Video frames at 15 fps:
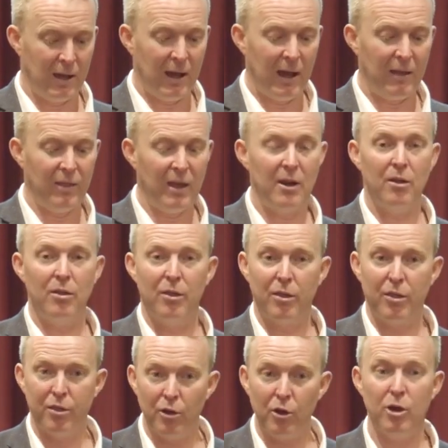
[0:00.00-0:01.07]
And then at the
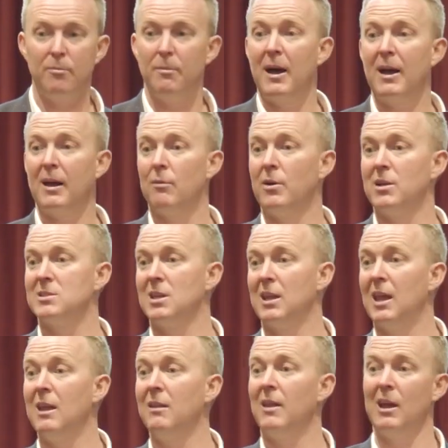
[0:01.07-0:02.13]
third mark, and once
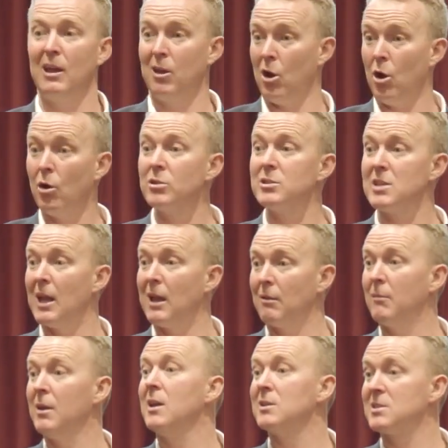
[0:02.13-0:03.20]
again, they contact
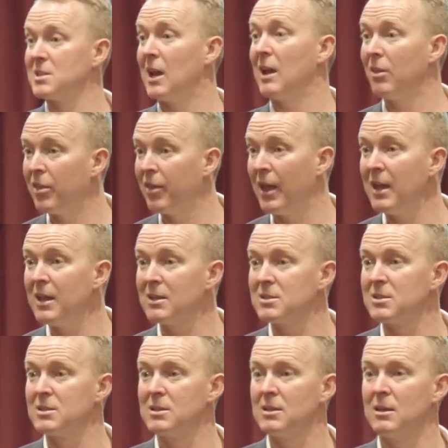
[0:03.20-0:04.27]
me to say
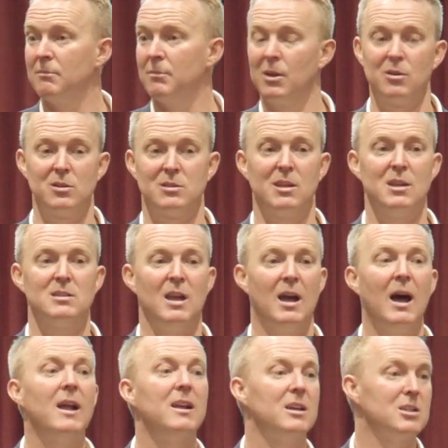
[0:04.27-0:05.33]
thanks because these are
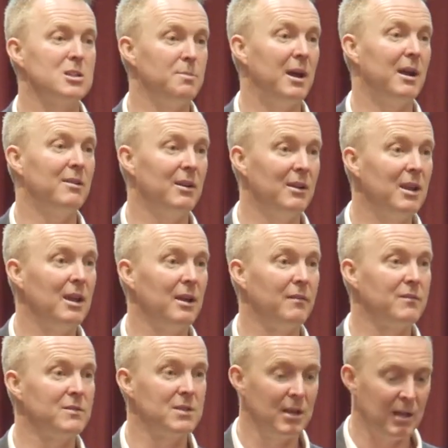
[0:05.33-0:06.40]
unexpected
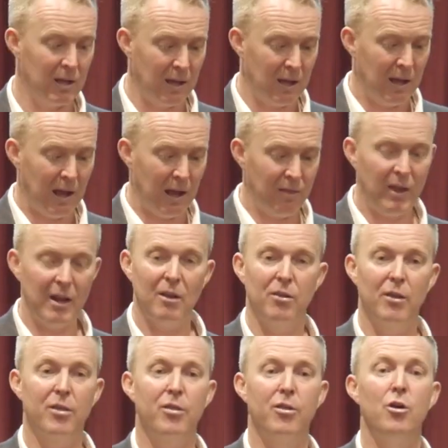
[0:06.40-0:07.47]
gifts. And then at
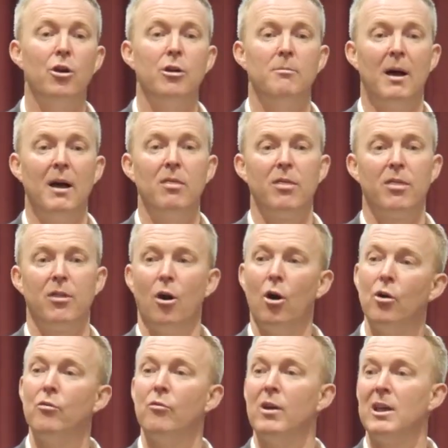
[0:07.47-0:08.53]
the third month,
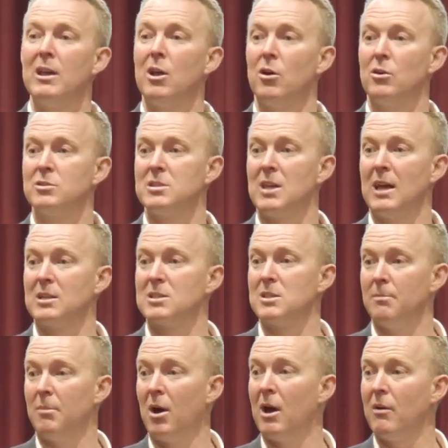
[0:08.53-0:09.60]
Henri contacts the
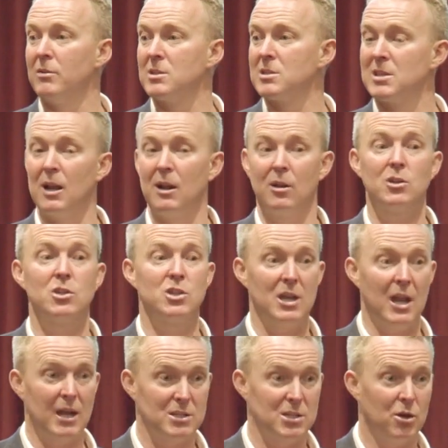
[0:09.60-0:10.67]
buyer and the seller because she
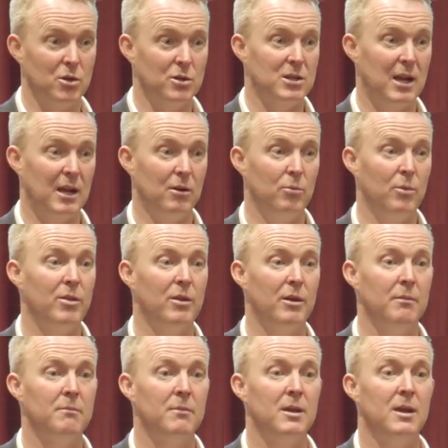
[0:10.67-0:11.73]
has contact with
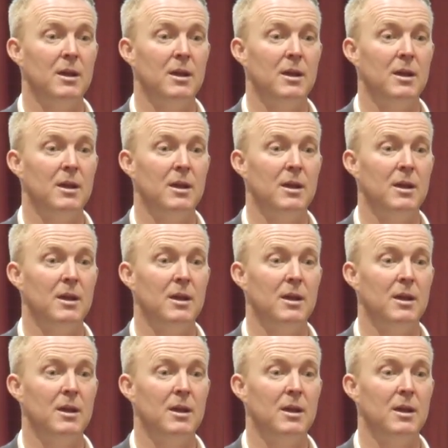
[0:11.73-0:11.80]
them